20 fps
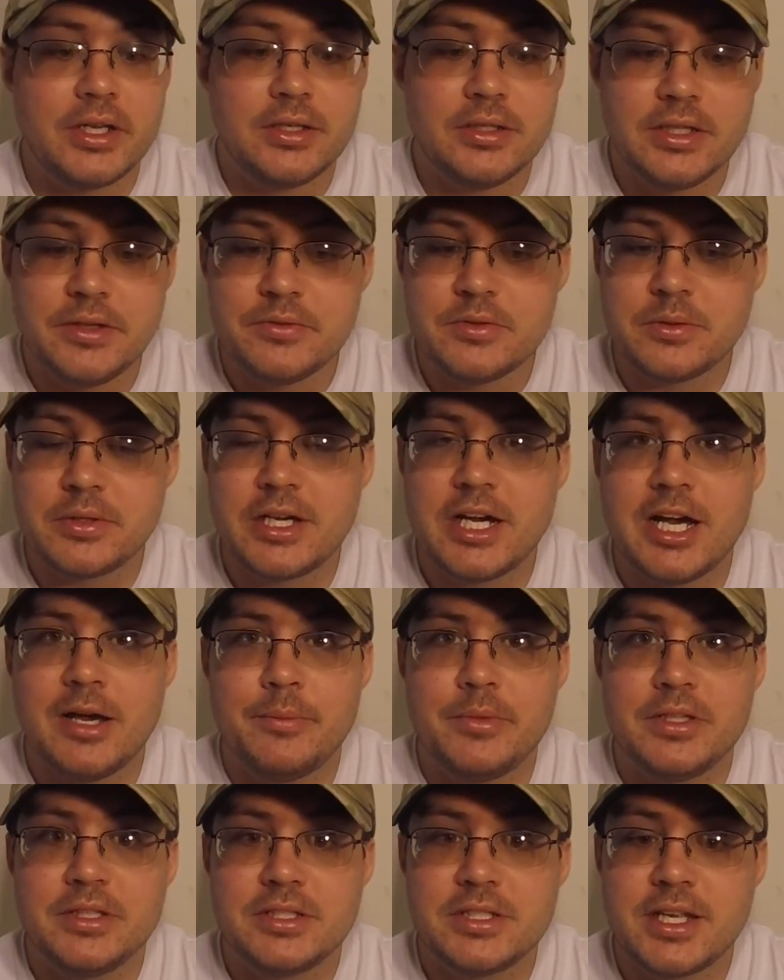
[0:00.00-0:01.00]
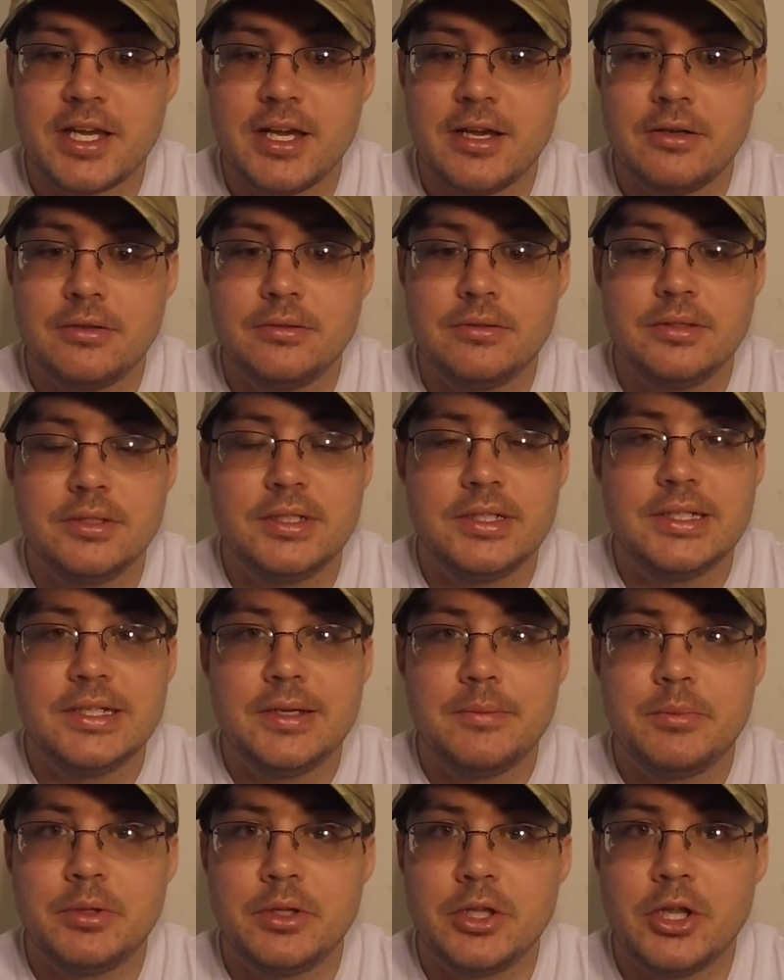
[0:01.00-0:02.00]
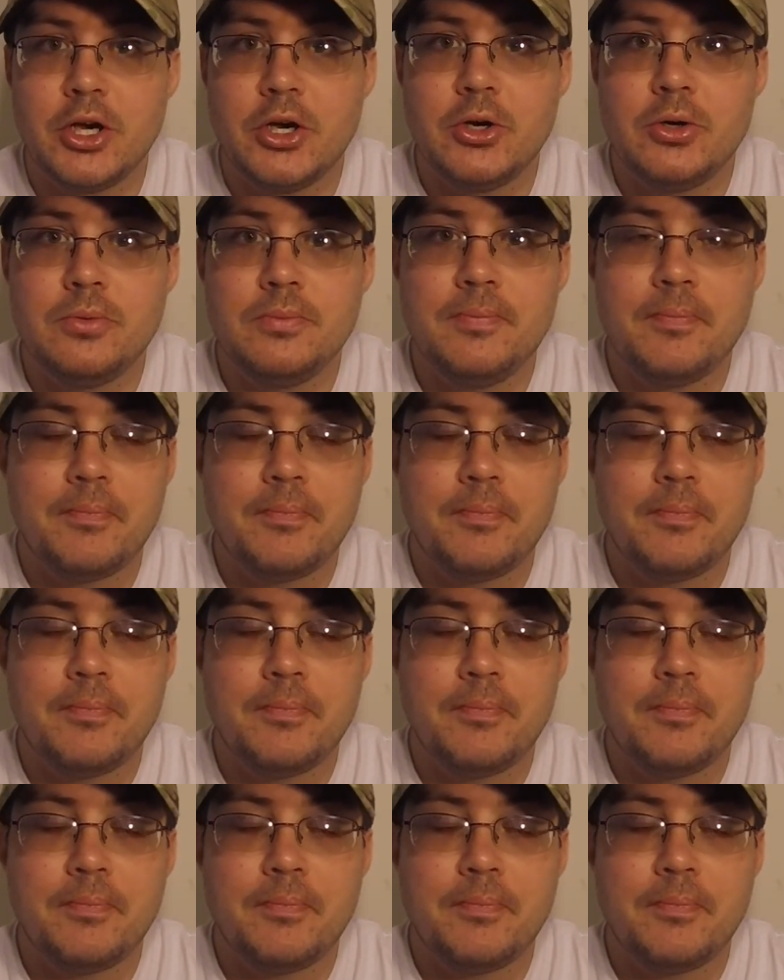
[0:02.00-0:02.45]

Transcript: Leave some comments down below.